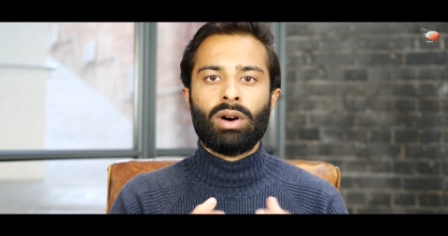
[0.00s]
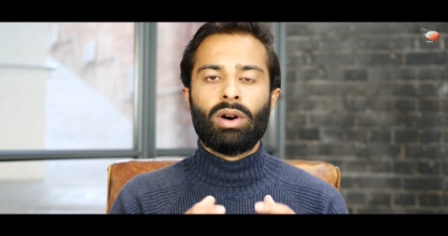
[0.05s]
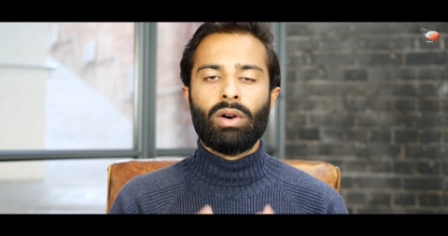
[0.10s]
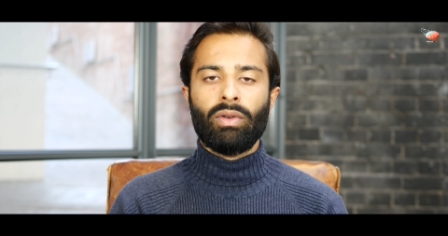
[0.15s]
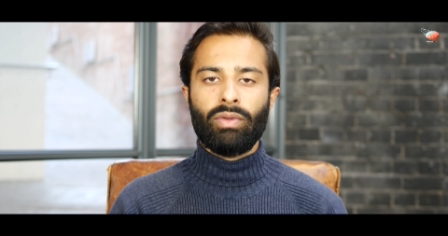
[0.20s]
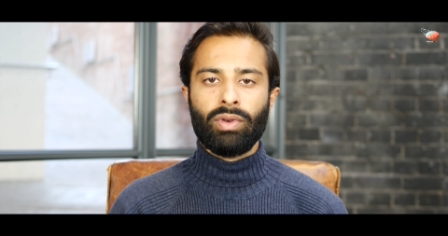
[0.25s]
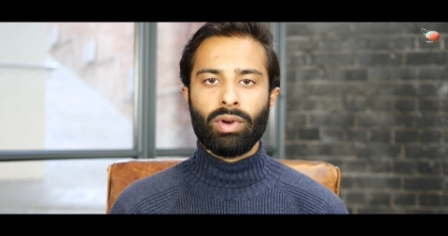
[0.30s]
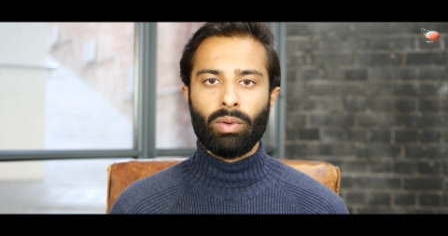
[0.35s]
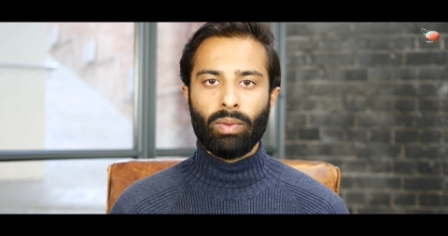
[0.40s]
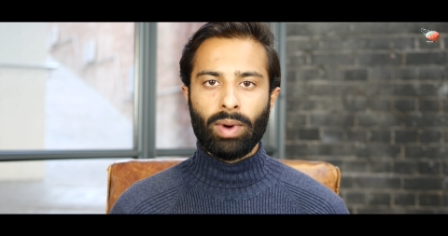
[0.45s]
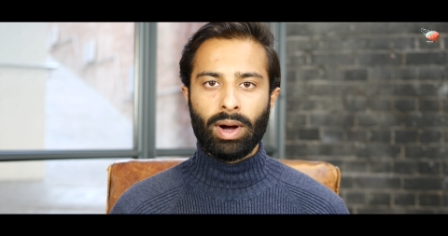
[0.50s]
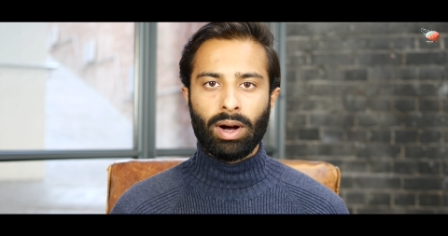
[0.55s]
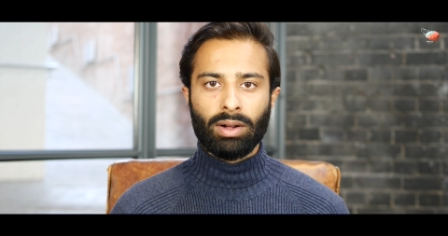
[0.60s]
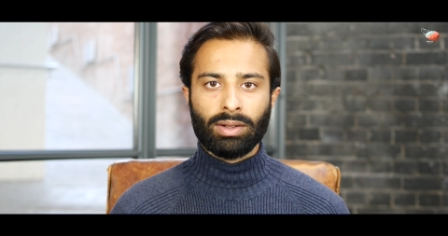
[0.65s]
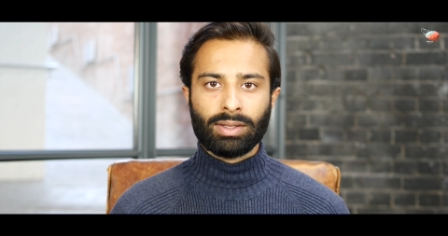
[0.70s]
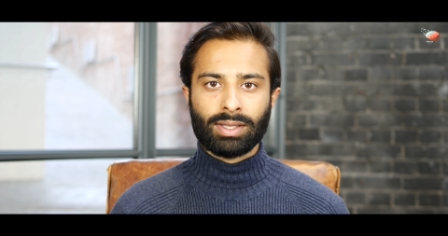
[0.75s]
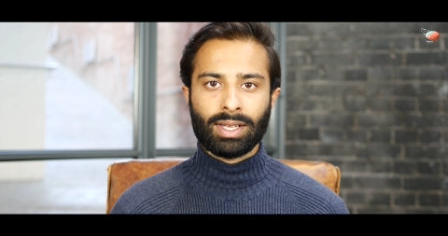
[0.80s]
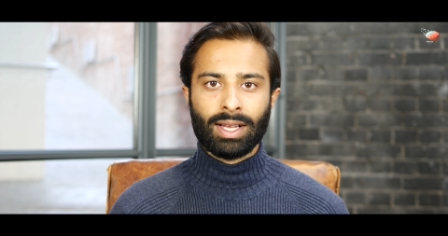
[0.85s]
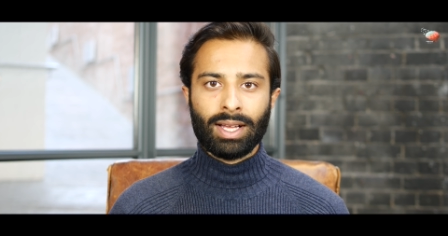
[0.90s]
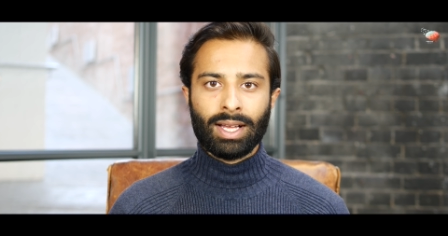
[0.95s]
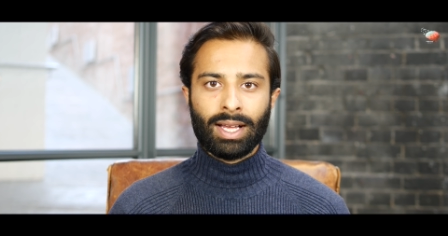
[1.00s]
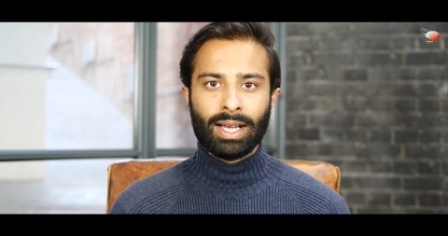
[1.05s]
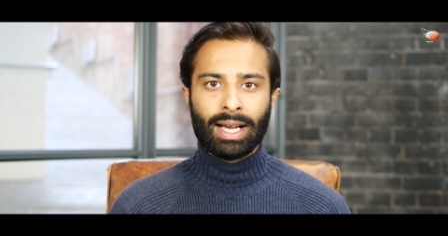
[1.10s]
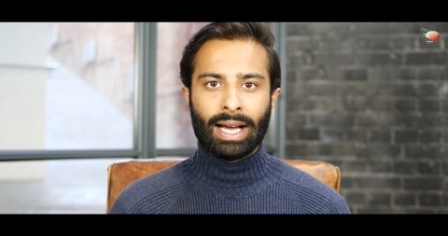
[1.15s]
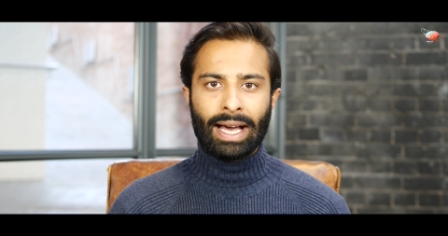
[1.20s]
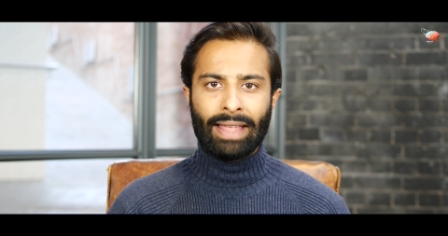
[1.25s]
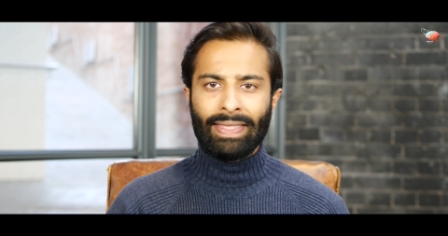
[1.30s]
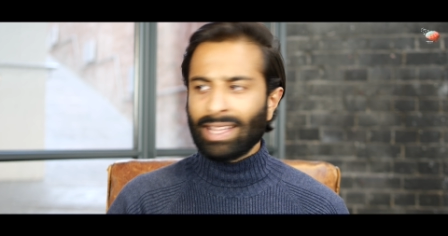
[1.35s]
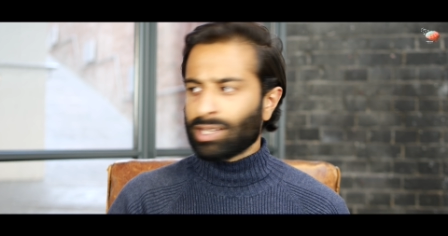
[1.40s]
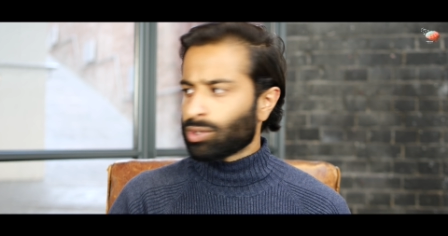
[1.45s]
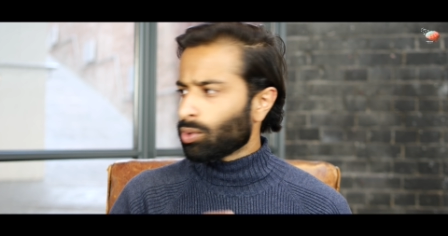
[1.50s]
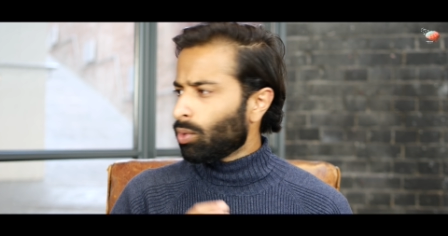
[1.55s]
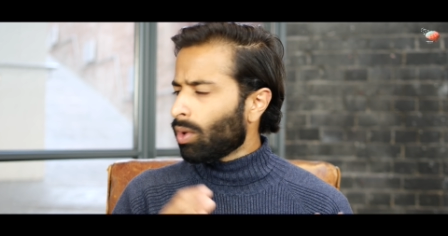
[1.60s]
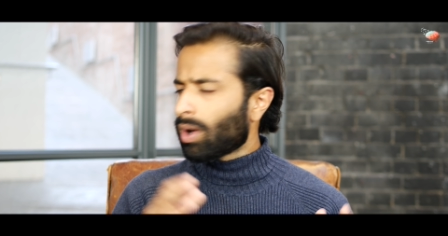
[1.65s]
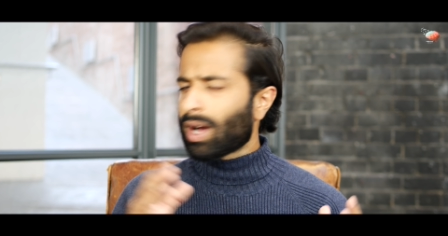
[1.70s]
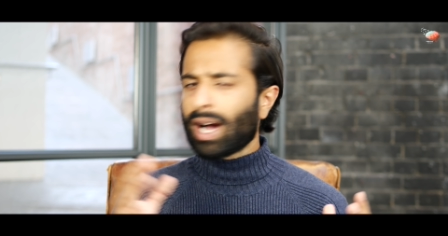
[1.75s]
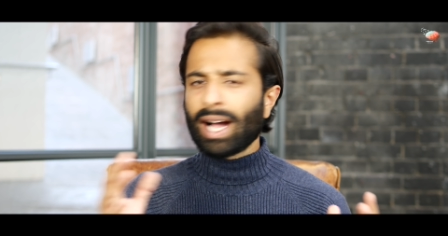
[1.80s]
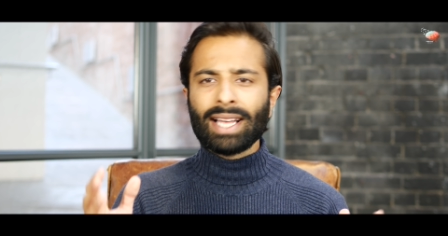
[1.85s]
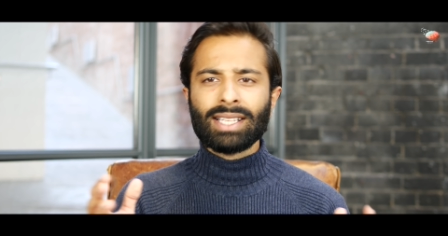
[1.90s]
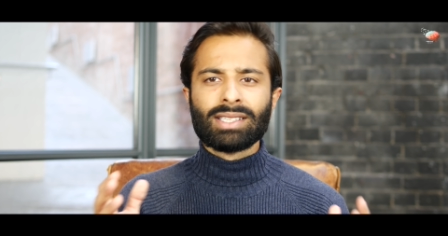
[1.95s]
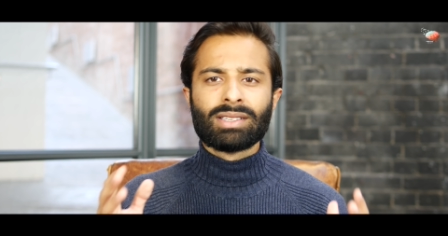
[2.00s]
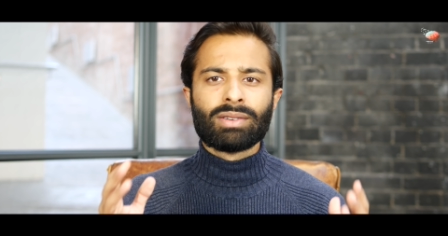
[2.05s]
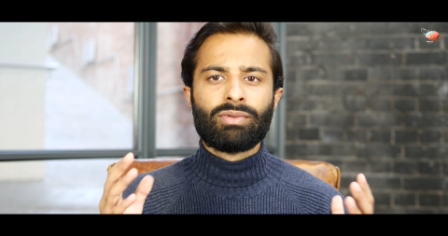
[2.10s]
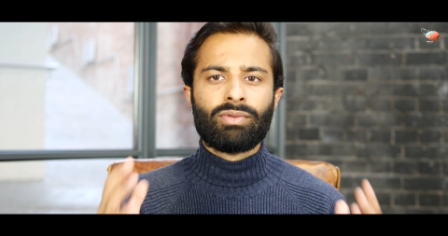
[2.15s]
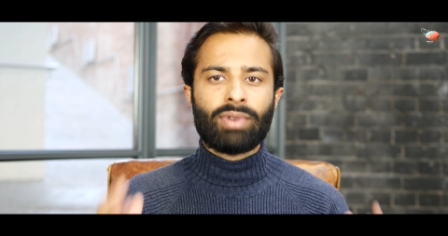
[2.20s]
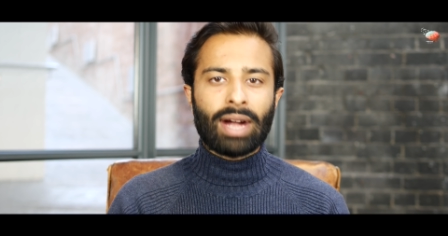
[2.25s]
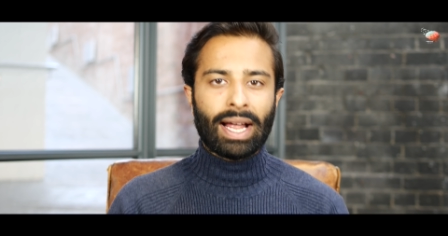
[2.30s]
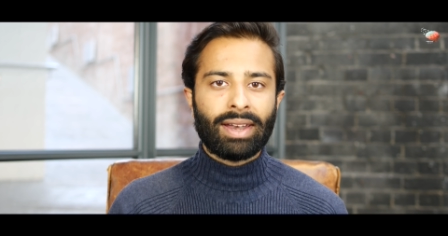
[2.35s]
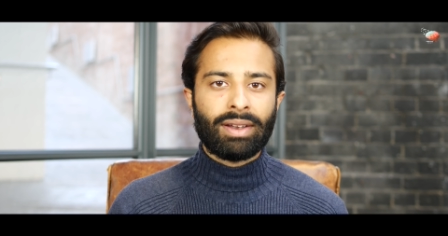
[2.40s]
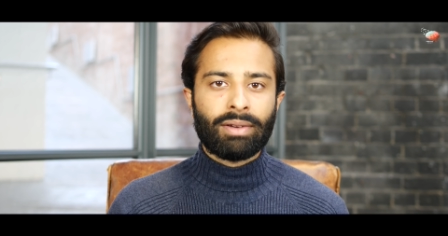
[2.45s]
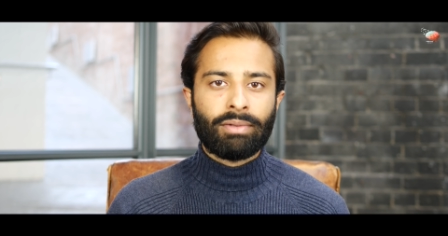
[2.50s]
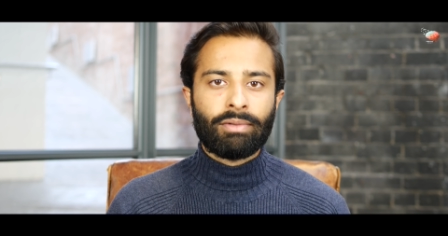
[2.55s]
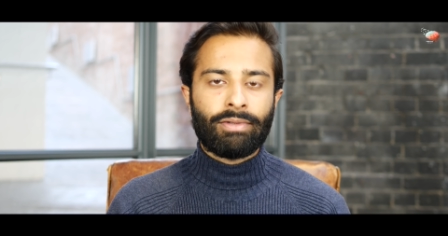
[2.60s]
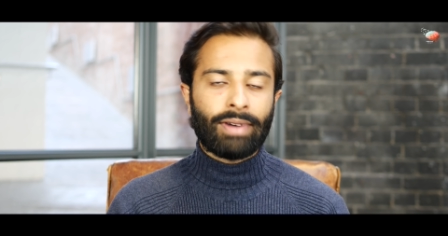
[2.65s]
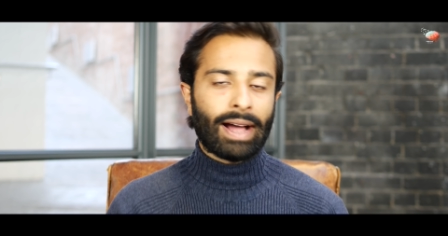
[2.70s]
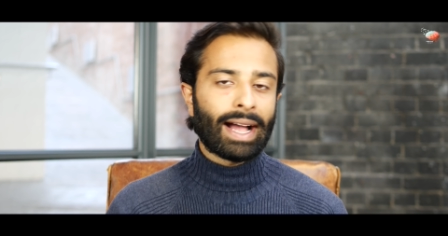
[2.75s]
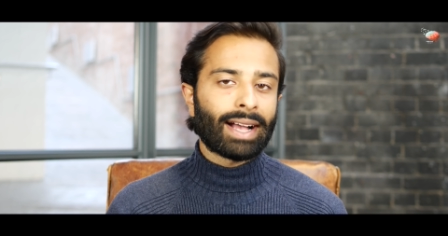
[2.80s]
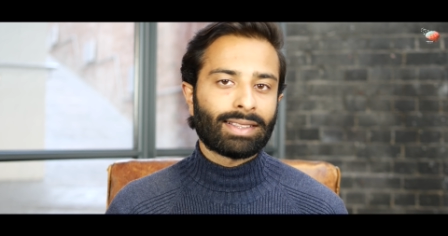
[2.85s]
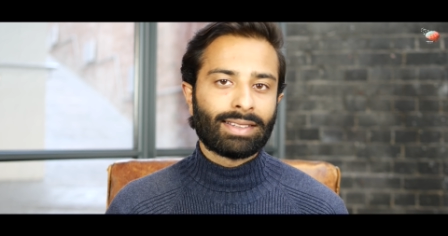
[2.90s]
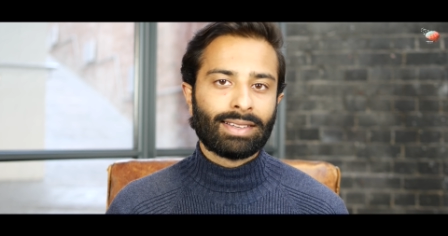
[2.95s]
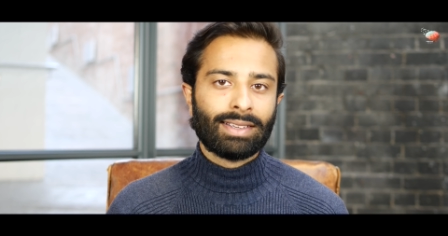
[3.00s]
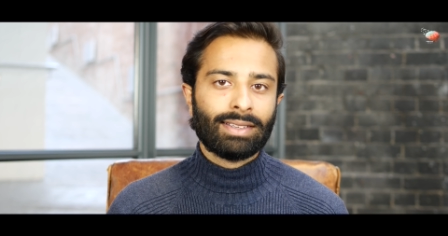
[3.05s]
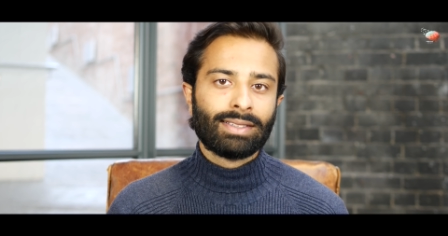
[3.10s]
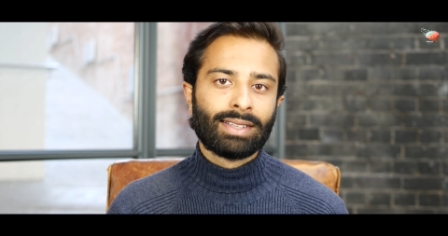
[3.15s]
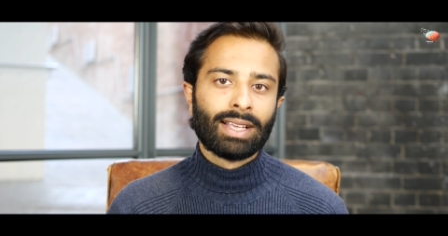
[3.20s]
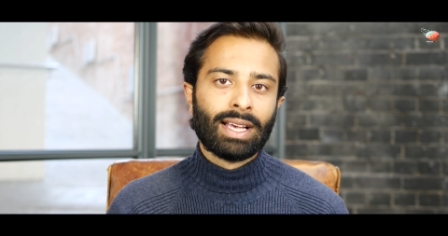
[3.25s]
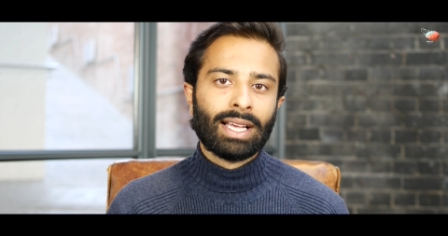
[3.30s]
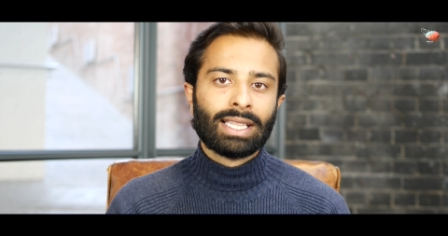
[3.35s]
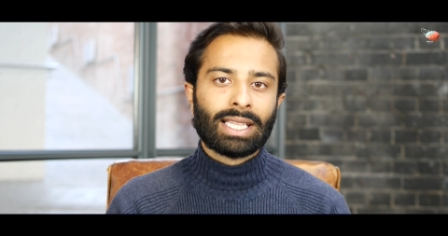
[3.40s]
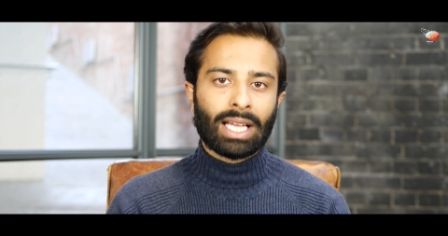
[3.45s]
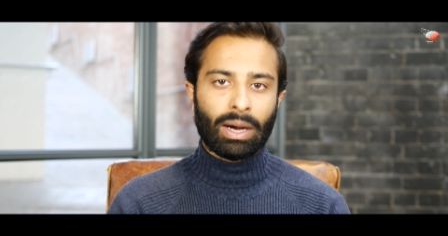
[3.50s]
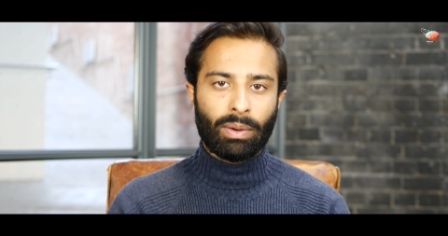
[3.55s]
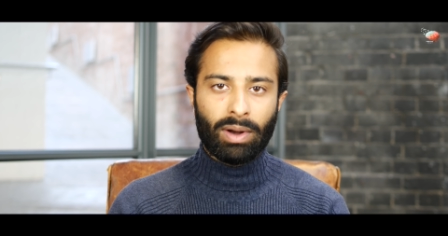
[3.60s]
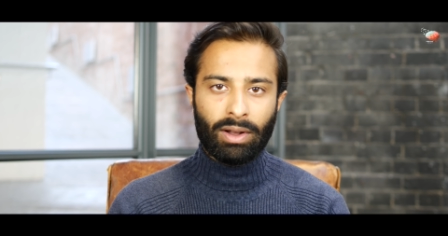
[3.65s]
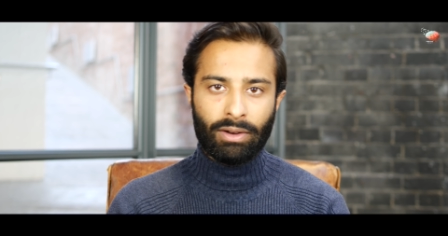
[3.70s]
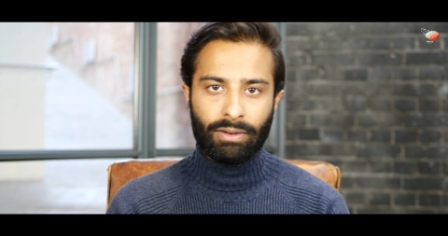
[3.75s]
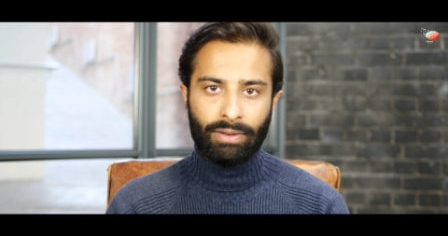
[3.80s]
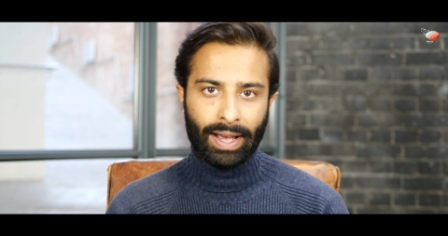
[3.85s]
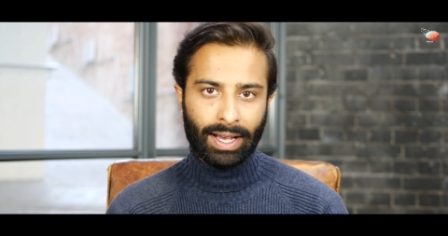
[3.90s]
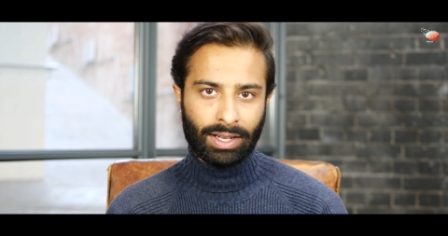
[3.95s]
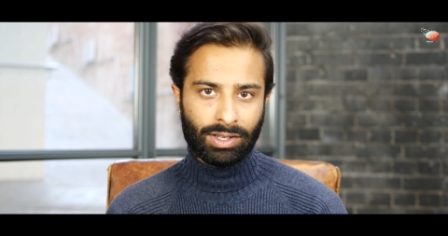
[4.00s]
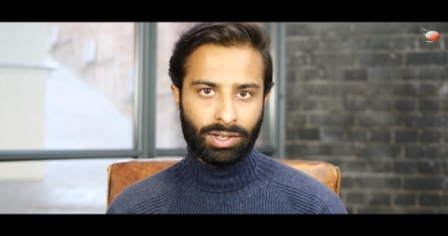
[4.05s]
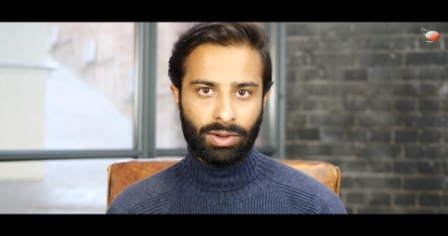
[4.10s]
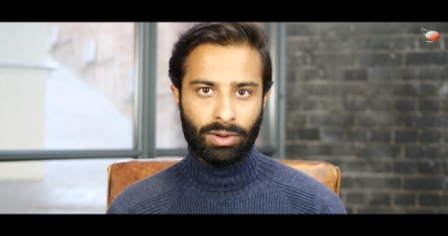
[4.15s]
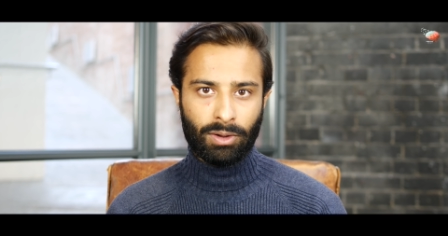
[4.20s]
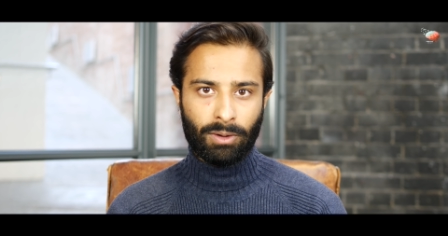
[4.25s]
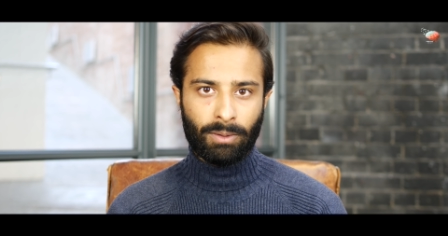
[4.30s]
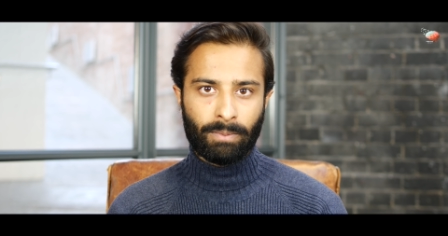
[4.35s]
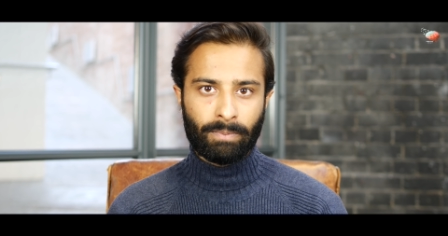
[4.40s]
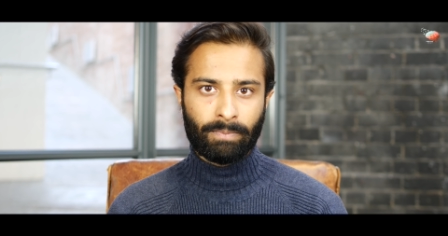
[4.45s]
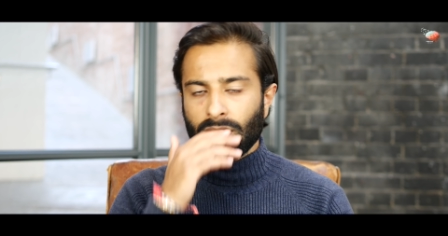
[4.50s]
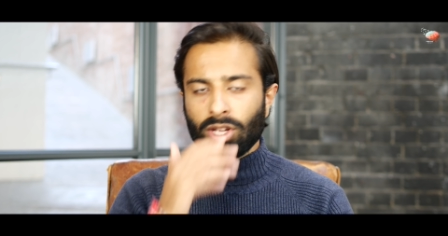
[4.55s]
of your world. And there's all kinds of random factors that will affect you.